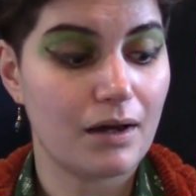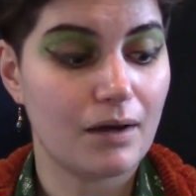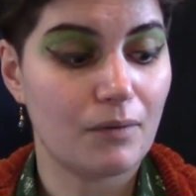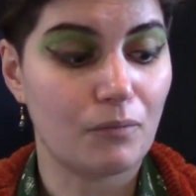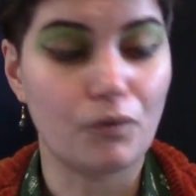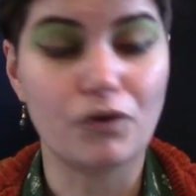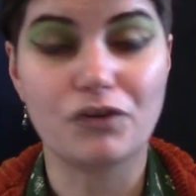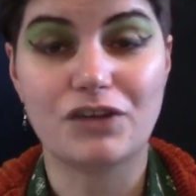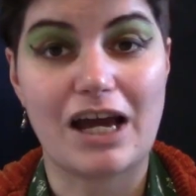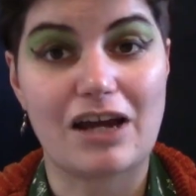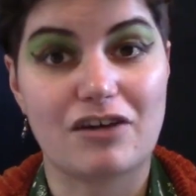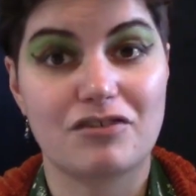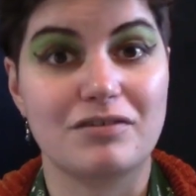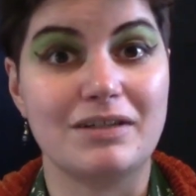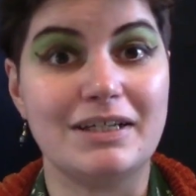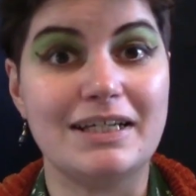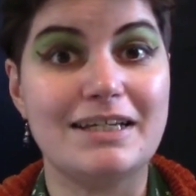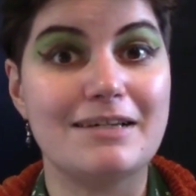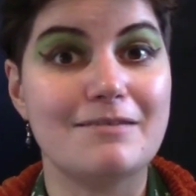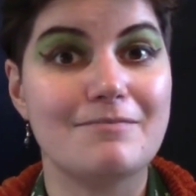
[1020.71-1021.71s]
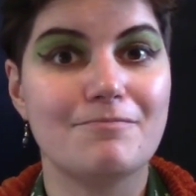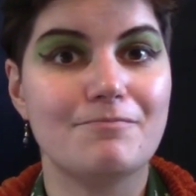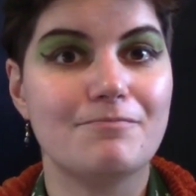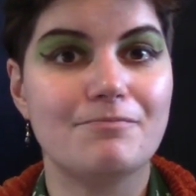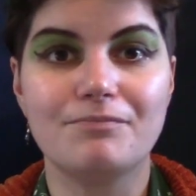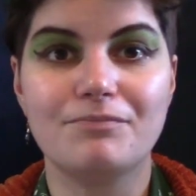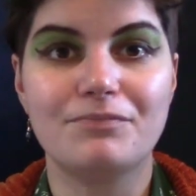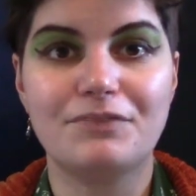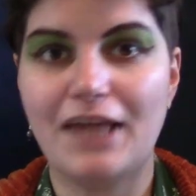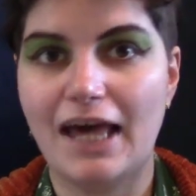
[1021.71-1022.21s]
was actually
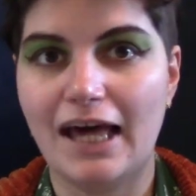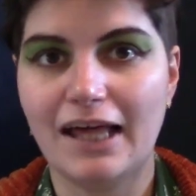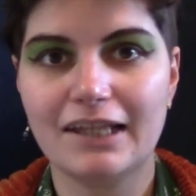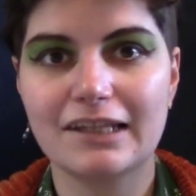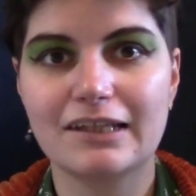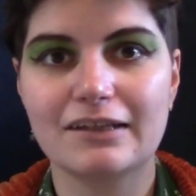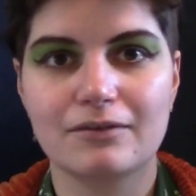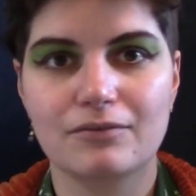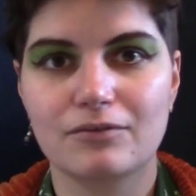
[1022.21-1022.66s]
death,